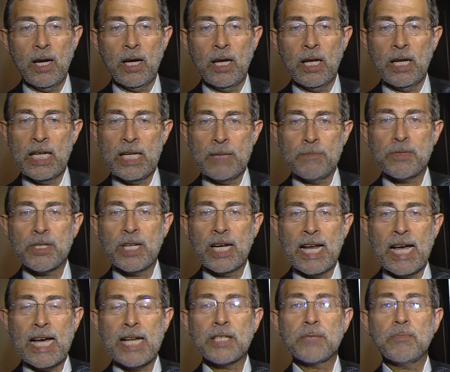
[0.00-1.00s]
lips
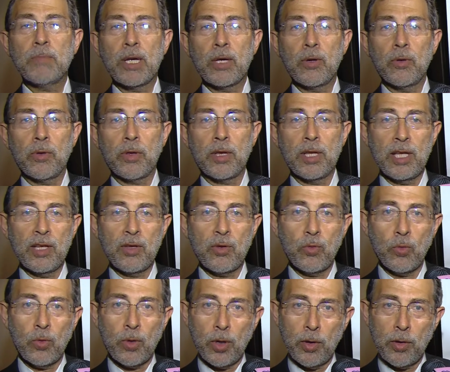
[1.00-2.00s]
and eyes because these
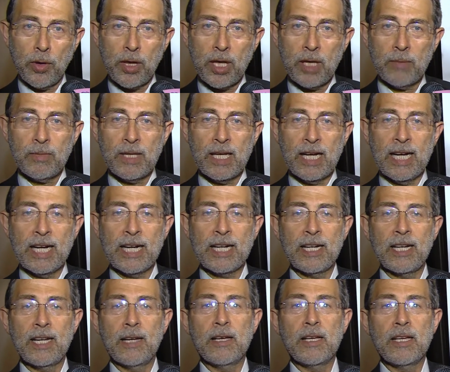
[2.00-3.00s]
two concepts are
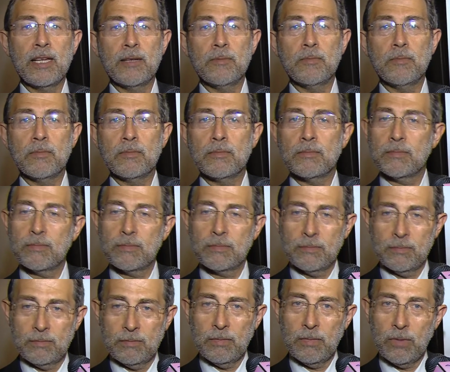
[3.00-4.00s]
um,
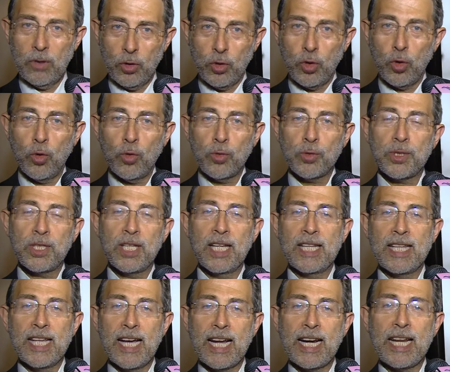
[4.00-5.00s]
those
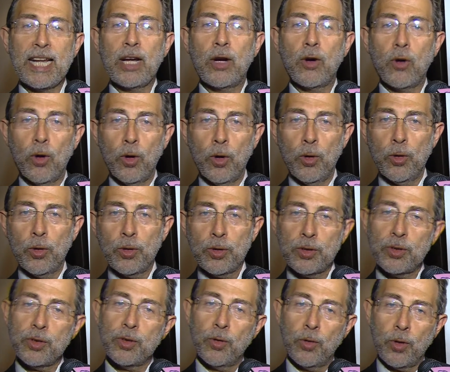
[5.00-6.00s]
that are in color.
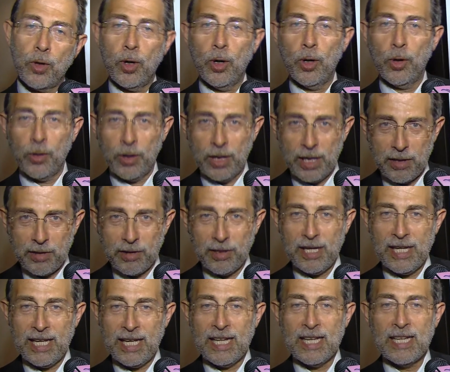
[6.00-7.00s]
So color is
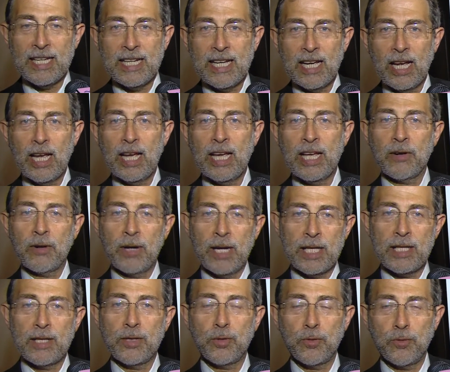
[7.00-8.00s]
really uh,
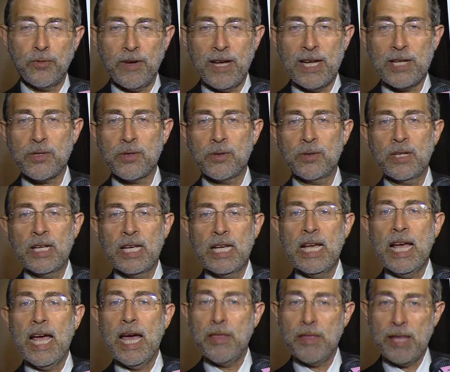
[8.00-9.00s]
related to fashion.
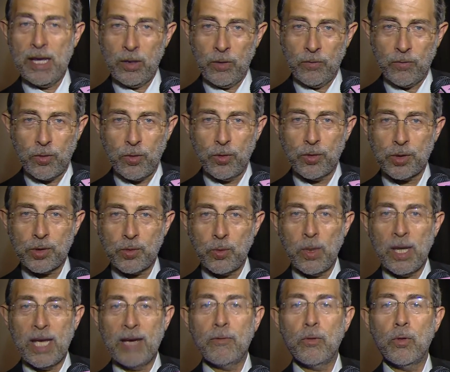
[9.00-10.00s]
And then of course
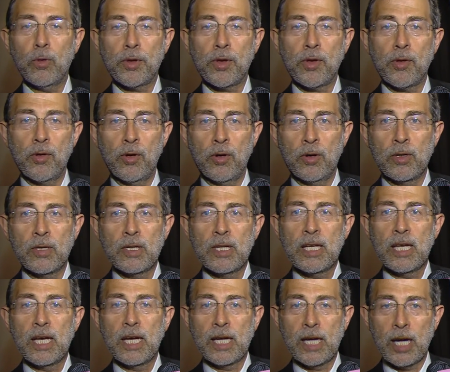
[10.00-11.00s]
we have also
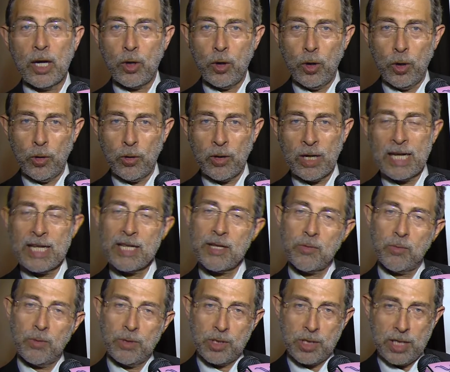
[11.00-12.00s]
uh,
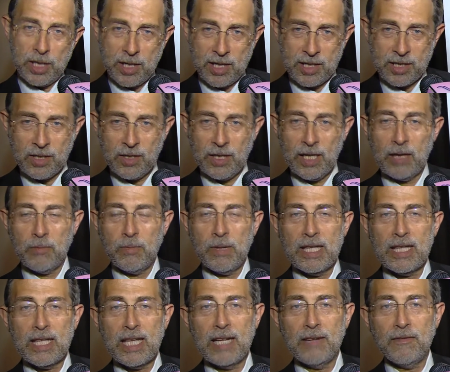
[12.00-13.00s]
colorless, which is a
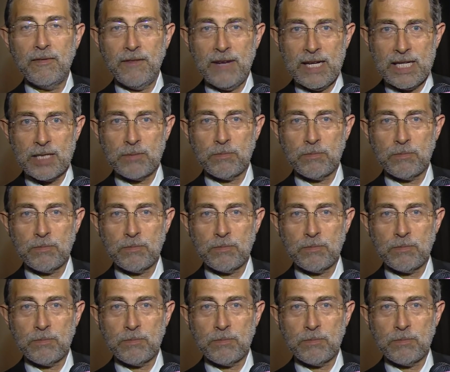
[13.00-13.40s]
treatment, and face